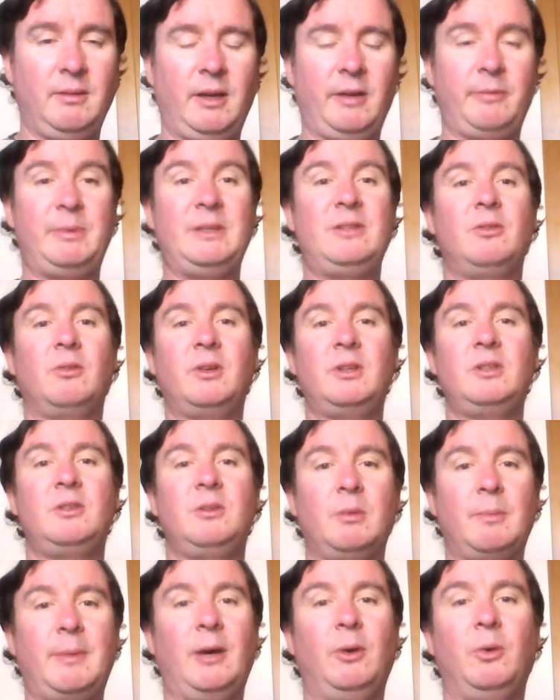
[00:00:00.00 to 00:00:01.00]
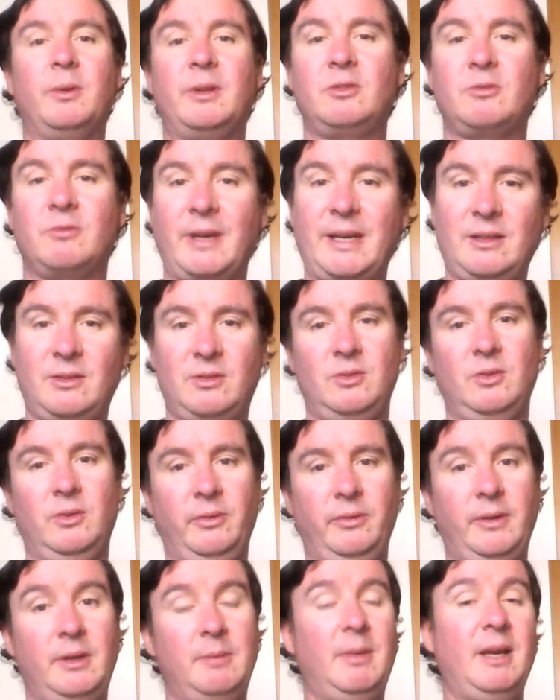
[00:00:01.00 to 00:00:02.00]
I've been talking to you about all this great stuff,
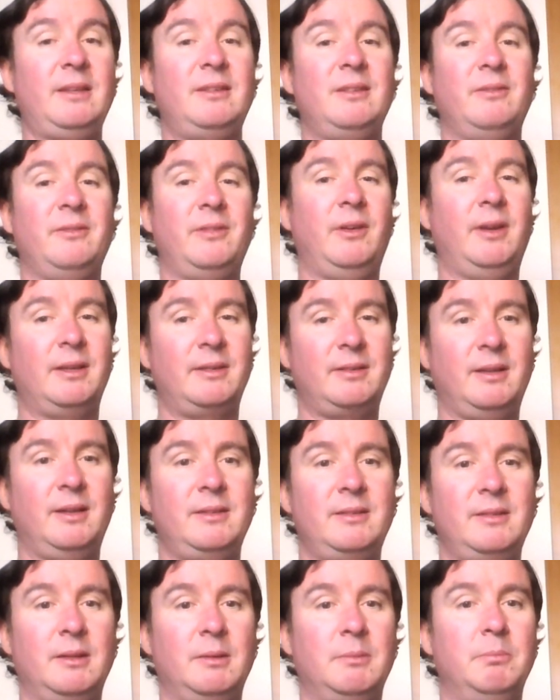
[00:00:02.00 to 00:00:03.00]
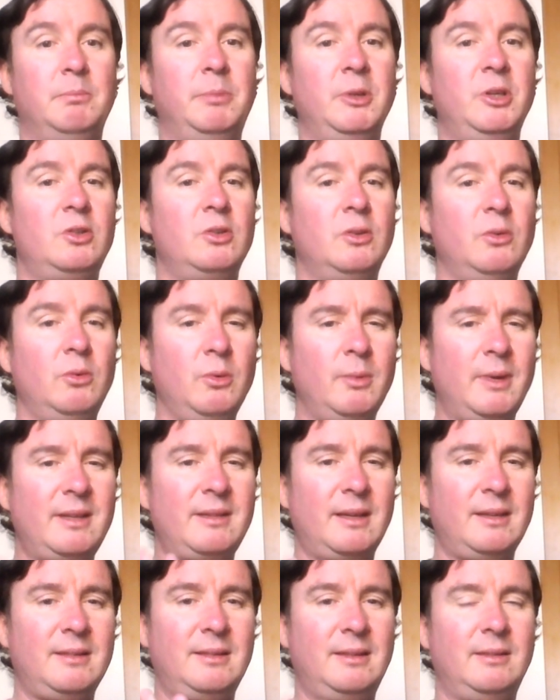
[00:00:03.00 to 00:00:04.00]
and it might sound very exciting, but you should always
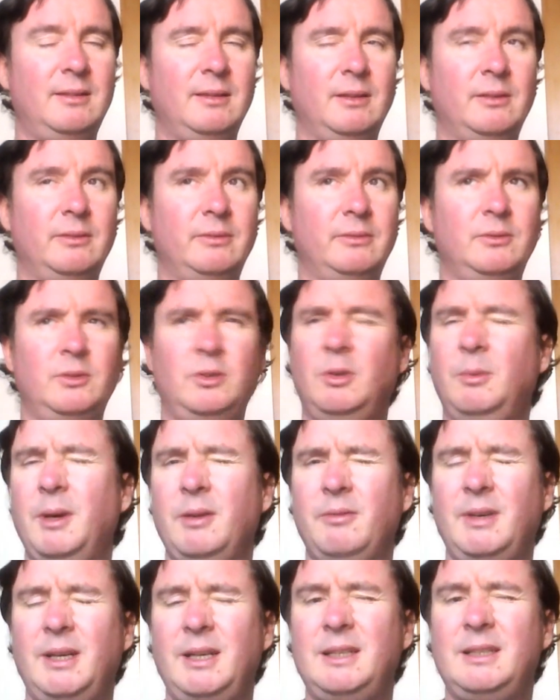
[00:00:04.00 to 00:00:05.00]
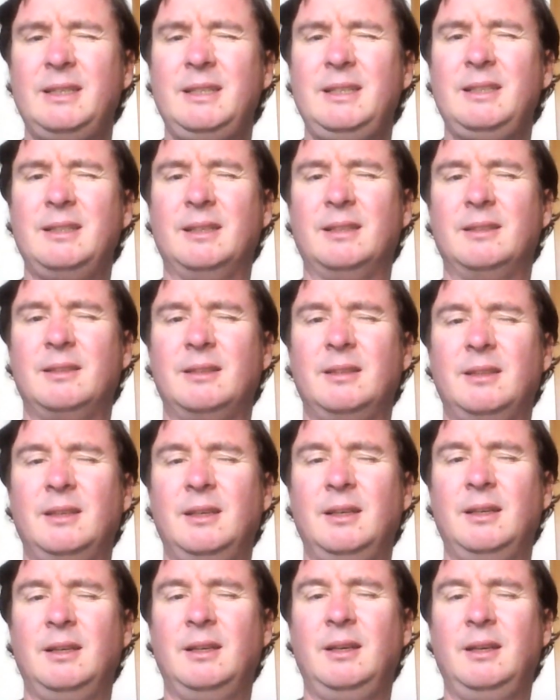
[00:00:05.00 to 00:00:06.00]
ask yourself, do I really need it?
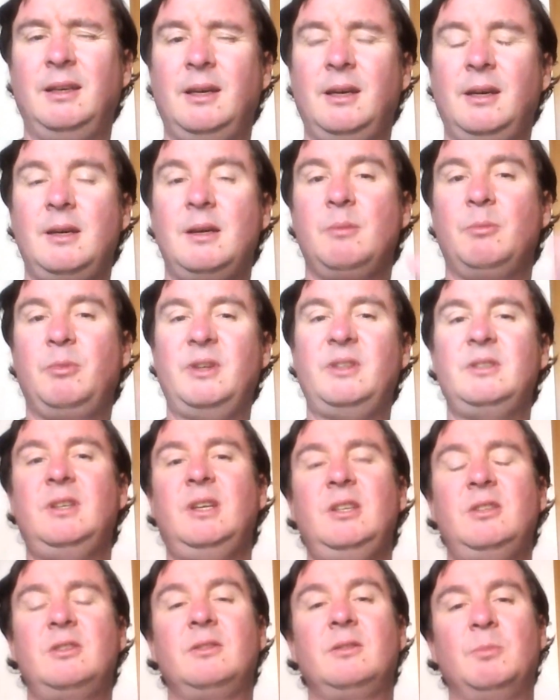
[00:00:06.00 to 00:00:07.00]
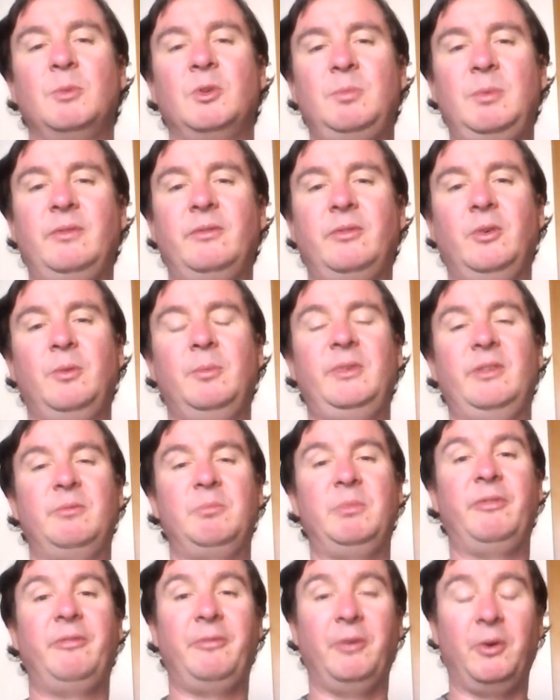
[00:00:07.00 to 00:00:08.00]
Presentations must be
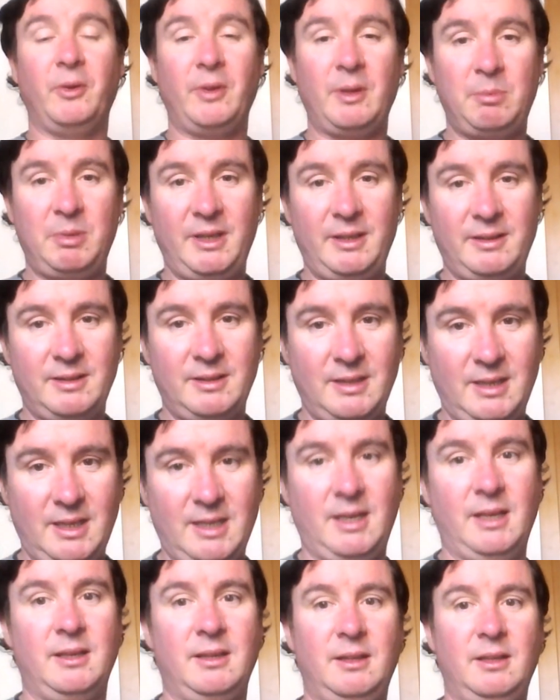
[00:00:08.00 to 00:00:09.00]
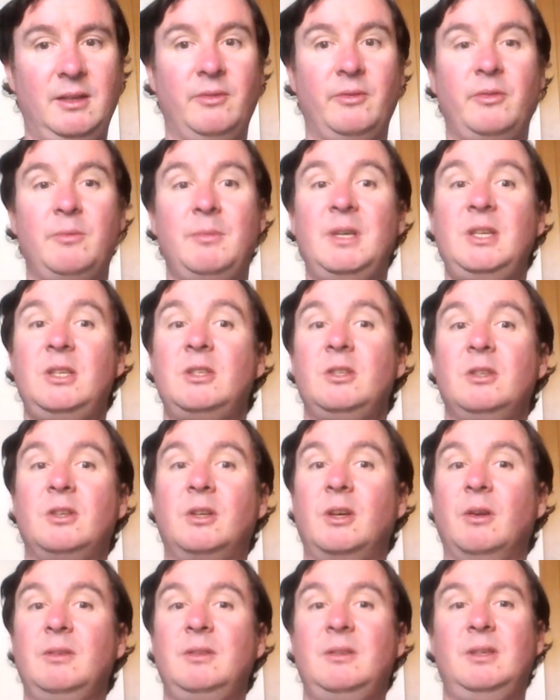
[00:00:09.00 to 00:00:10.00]
informative before they're pleasing to the eye. The information you're
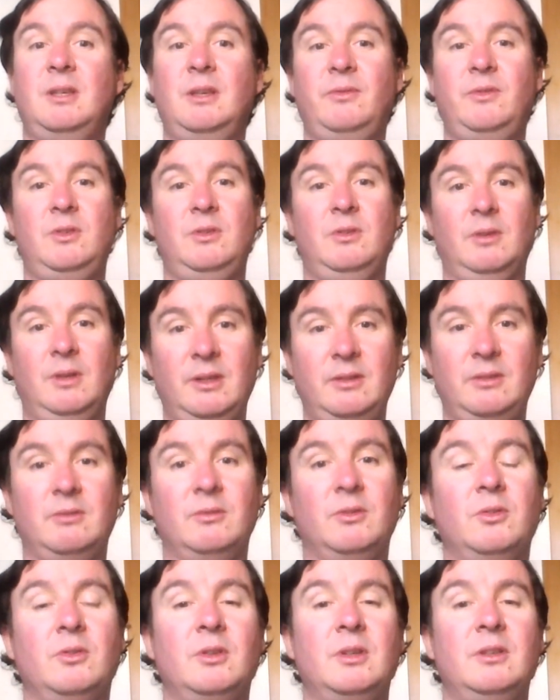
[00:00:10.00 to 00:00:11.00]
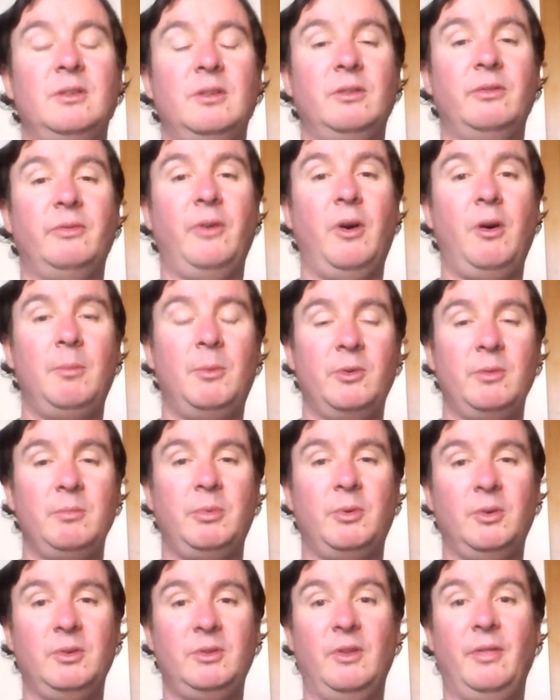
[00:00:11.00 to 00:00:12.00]
going to give to your listening audience is far more
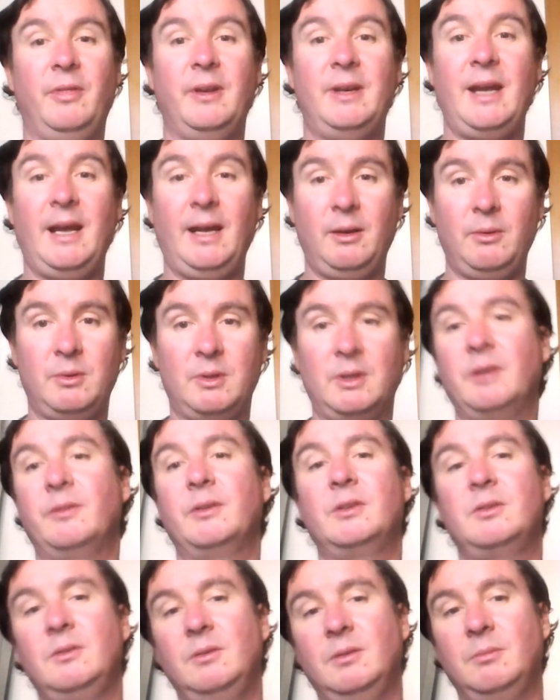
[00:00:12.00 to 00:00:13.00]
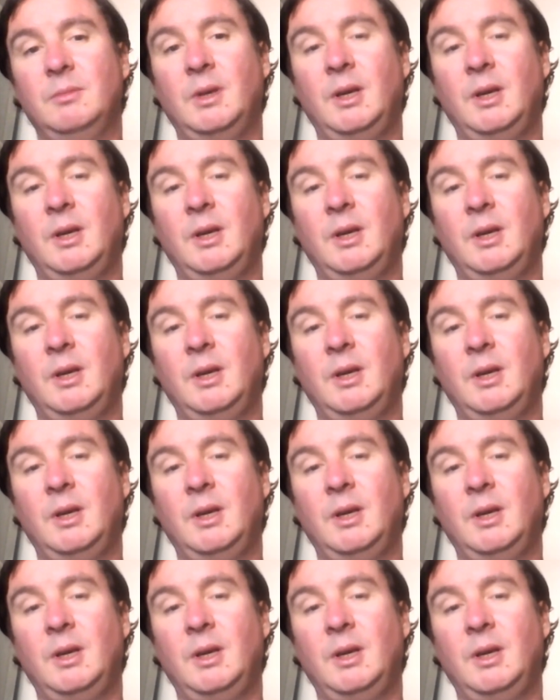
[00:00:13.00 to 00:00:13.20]
important than how you give it to them.